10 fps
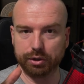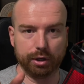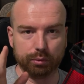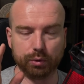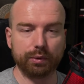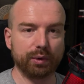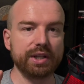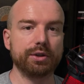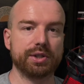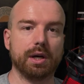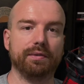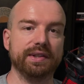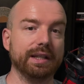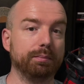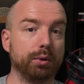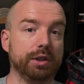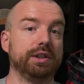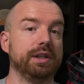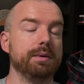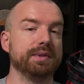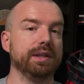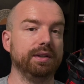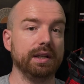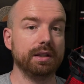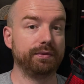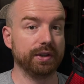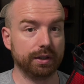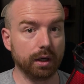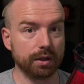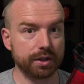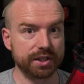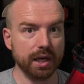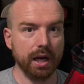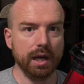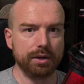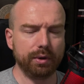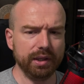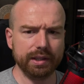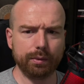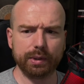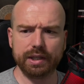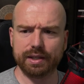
you know doing renders of and that product comes in 10 different colors you can literally